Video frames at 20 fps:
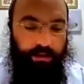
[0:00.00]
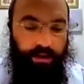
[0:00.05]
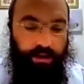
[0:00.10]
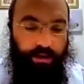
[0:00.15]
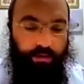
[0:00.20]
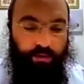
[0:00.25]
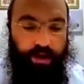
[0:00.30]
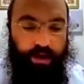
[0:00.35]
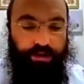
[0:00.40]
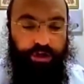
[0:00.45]

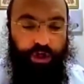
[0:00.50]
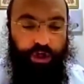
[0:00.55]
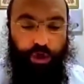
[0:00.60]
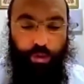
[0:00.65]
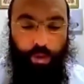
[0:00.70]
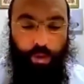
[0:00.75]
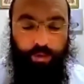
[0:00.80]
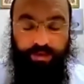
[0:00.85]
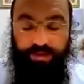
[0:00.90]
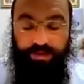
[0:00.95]
Rashi
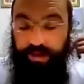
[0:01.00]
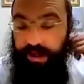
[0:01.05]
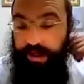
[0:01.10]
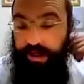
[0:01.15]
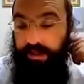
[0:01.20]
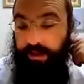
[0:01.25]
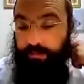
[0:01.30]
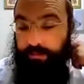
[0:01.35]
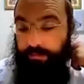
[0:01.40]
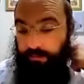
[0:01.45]
quotes
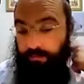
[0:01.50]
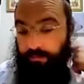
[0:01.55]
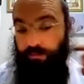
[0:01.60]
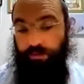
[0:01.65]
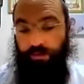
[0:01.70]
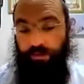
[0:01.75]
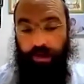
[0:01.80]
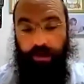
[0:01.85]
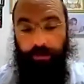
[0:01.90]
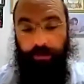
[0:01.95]
Tehillim. We're
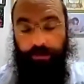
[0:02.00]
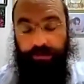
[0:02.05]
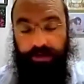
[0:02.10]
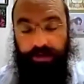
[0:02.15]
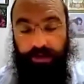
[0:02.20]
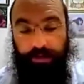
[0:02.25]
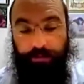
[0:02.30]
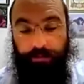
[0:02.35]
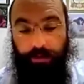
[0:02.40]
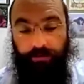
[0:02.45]
talking about
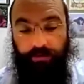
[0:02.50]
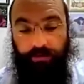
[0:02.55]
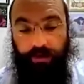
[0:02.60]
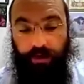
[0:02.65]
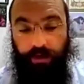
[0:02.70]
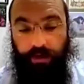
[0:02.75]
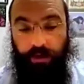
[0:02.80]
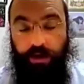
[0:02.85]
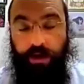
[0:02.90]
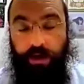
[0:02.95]
Tehillim over
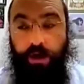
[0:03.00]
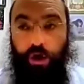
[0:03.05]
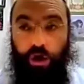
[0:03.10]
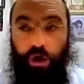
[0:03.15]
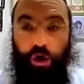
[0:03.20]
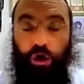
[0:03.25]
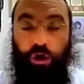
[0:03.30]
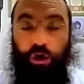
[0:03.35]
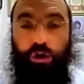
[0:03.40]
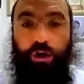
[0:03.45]
here.
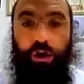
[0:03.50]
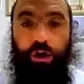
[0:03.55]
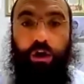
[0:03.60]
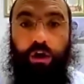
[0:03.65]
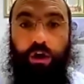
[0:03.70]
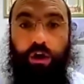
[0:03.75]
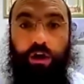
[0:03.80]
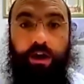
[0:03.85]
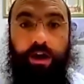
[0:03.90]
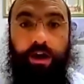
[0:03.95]

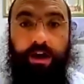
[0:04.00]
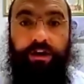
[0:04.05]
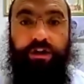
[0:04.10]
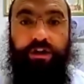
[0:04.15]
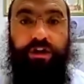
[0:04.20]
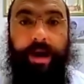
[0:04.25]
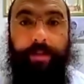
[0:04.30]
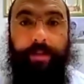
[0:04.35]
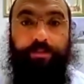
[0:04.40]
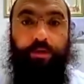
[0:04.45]
Earlier in
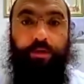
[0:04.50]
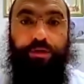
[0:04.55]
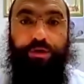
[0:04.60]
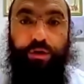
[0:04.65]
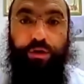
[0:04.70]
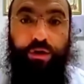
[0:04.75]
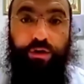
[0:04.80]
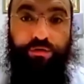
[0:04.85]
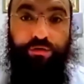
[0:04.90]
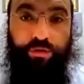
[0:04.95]
chapter
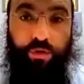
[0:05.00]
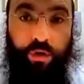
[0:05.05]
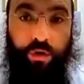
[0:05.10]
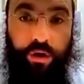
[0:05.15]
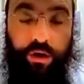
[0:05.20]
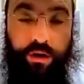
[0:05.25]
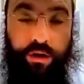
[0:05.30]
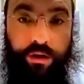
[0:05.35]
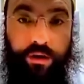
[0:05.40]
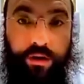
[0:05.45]

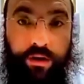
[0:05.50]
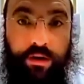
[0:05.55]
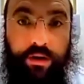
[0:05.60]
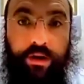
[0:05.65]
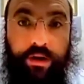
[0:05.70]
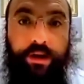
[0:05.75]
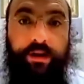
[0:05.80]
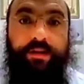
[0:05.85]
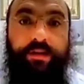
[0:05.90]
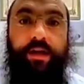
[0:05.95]
34,
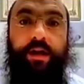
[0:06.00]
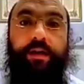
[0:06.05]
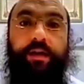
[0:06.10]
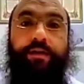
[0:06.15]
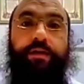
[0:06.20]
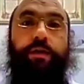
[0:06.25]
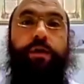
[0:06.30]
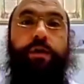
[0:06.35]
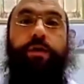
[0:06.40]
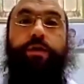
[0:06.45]
it
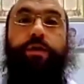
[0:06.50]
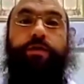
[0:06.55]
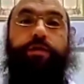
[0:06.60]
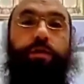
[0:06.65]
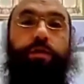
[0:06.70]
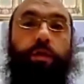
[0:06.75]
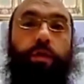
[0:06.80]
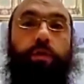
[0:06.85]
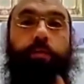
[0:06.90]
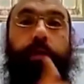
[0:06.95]
says,
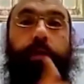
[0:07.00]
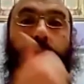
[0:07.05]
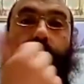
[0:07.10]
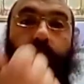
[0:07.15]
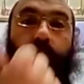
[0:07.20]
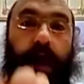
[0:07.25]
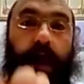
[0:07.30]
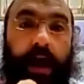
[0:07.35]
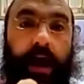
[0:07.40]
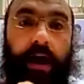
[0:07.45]
Sur
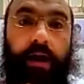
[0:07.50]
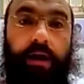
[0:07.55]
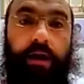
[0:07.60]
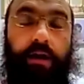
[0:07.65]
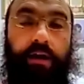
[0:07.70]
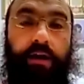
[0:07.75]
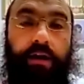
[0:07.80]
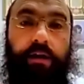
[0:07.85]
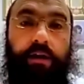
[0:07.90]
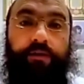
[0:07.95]
meira
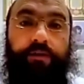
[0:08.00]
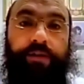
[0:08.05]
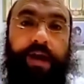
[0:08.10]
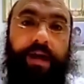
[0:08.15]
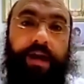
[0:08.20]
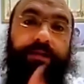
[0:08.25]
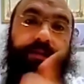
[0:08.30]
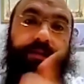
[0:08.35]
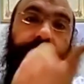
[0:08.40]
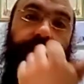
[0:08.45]

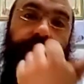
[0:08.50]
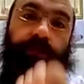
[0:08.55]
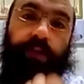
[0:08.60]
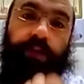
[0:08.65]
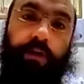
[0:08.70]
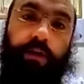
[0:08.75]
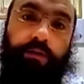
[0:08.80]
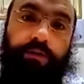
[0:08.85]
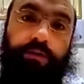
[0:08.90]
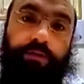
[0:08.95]
va'asei
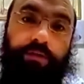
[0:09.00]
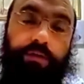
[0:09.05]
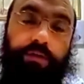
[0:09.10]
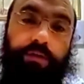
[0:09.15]
tov.